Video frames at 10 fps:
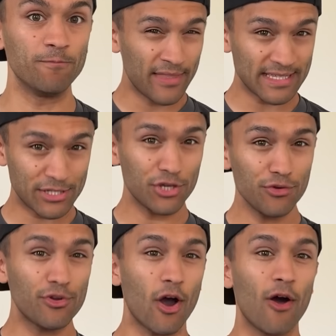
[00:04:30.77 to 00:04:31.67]
There's
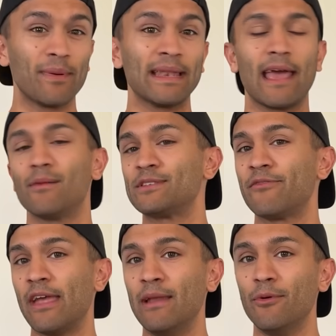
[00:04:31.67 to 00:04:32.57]
2 carbon layups
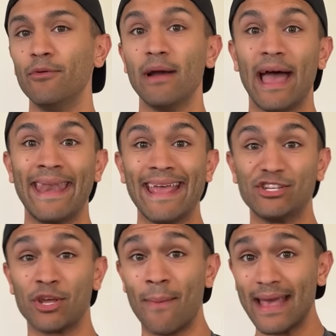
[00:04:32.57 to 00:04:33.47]
available, an
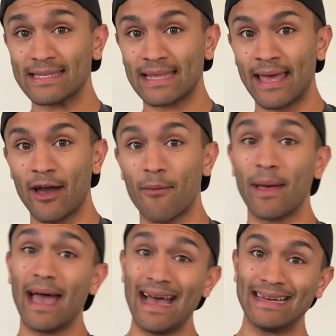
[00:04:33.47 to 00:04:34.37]
HMX layup
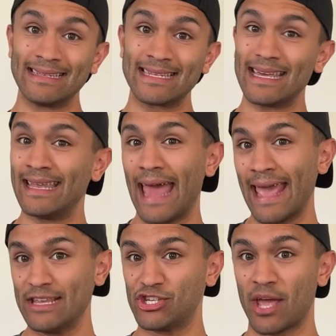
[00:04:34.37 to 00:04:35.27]
and an
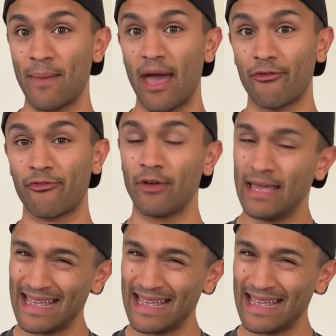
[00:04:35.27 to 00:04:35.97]
HMF.